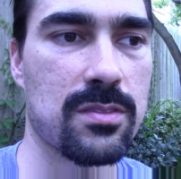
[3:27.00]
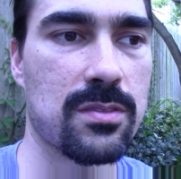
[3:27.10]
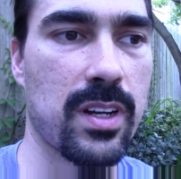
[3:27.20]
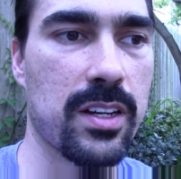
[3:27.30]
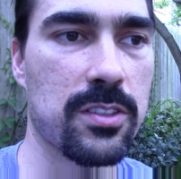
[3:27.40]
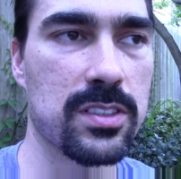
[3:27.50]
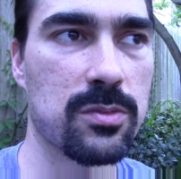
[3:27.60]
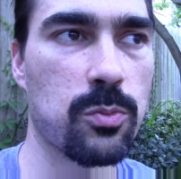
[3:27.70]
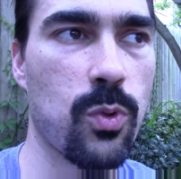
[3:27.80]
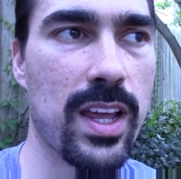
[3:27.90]
Right, or is
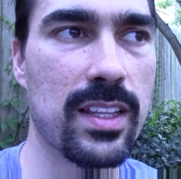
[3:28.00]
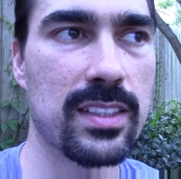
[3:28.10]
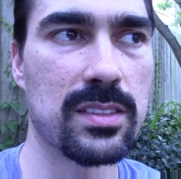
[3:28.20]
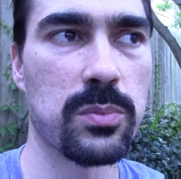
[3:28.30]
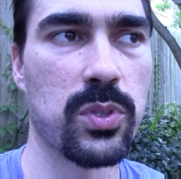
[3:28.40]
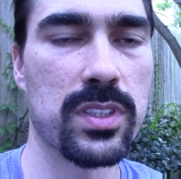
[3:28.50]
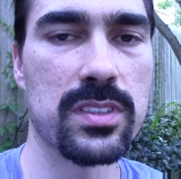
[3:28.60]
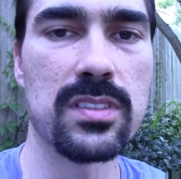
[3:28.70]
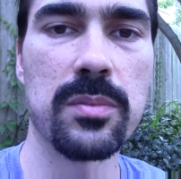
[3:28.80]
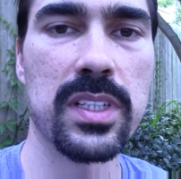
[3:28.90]
way less important than
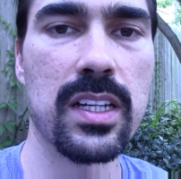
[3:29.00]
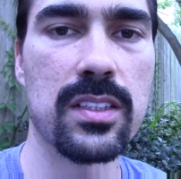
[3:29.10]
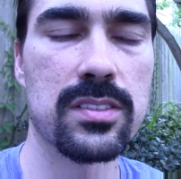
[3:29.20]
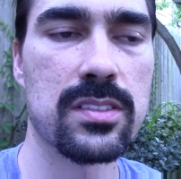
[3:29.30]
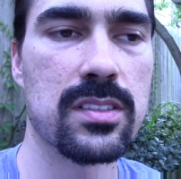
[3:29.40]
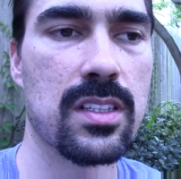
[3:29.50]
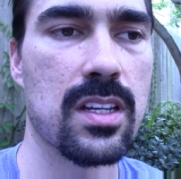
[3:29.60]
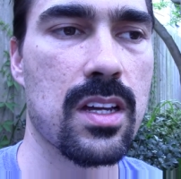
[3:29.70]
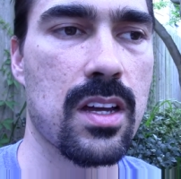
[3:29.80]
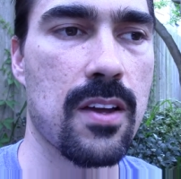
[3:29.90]
something else?
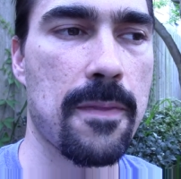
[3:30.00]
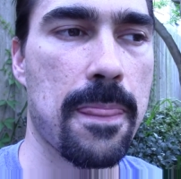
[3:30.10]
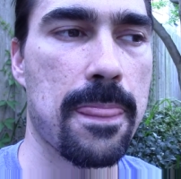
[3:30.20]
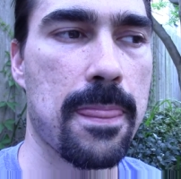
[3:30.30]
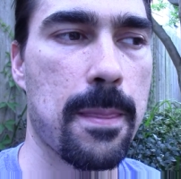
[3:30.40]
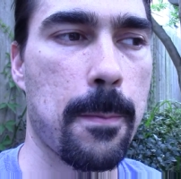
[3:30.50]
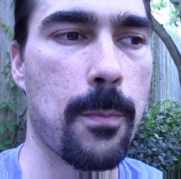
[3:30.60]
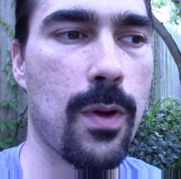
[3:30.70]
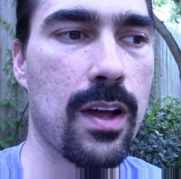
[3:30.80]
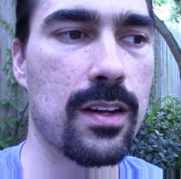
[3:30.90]

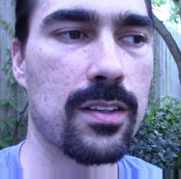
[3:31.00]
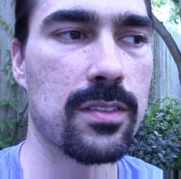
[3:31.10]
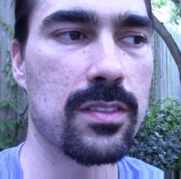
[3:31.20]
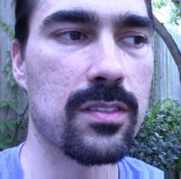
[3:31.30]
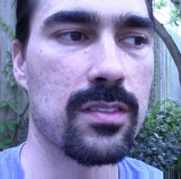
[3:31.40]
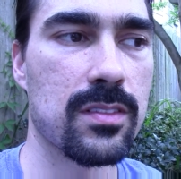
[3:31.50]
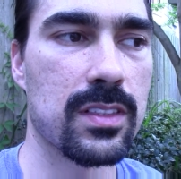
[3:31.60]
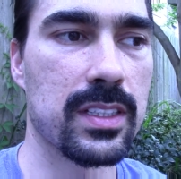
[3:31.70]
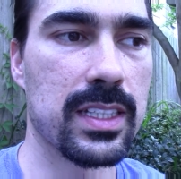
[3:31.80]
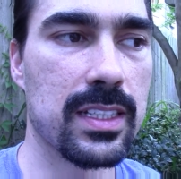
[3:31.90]
Well,
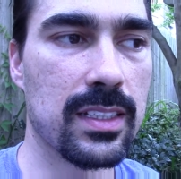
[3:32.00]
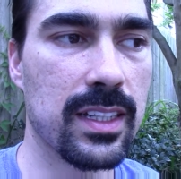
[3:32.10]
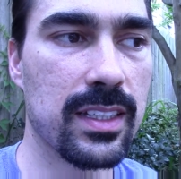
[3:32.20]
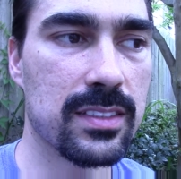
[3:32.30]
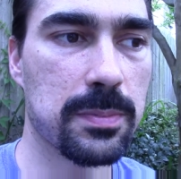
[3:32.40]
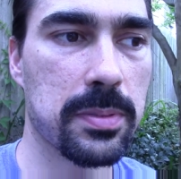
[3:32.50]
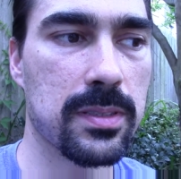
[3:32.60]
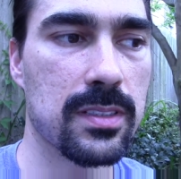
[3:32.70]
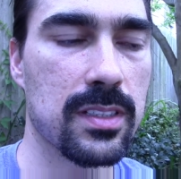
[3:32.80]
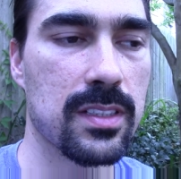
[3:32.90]
in Lisp,
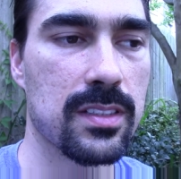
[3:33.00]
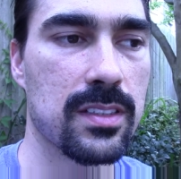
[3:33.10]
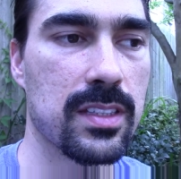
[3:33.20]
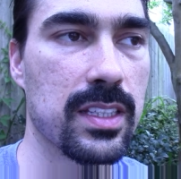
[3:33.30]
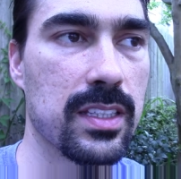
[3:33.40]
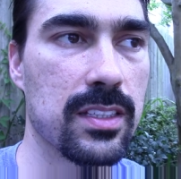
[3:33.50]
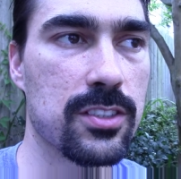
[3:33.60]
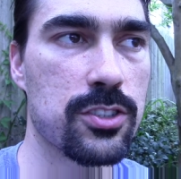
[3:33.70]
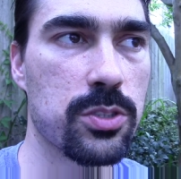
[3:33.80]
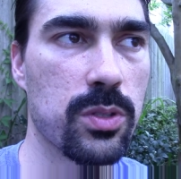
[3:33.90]
the
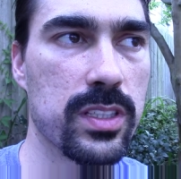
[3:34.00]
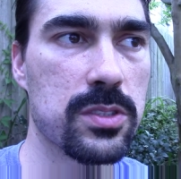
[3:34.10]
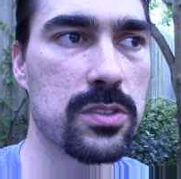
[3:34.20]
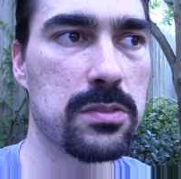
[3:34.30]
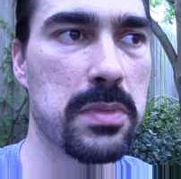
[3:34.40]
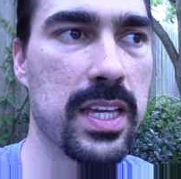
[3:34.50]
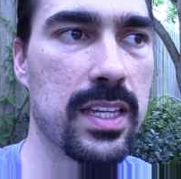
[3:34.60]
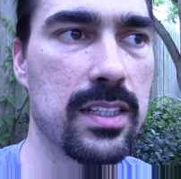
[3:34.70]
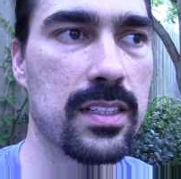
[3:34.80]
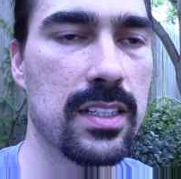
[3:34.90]
choice was
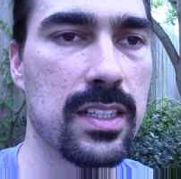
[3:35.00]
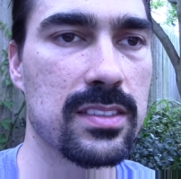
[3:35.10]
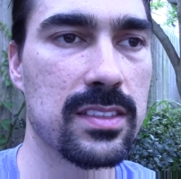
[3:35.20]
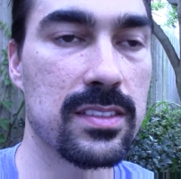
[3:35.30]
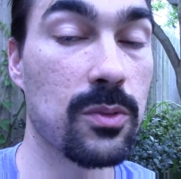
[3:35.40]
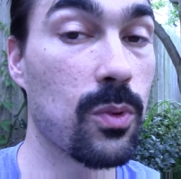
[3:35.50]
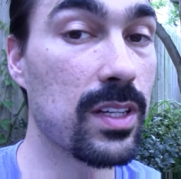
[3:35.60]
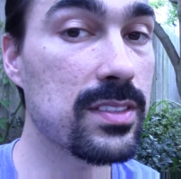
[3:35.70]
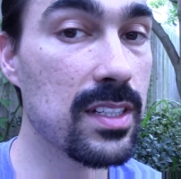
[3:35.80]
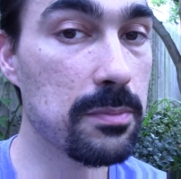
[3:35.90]
made, since it
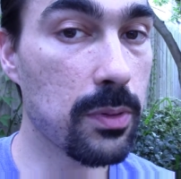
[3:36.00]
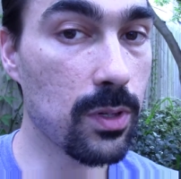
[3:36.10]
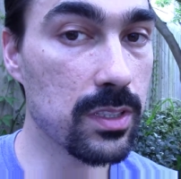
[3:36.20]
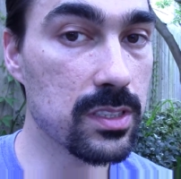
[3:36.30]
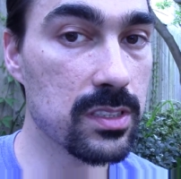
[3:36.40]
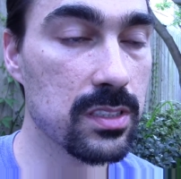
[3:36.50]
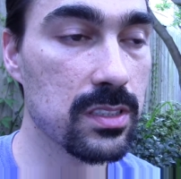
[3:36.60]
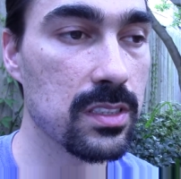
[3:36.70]
wasn't important,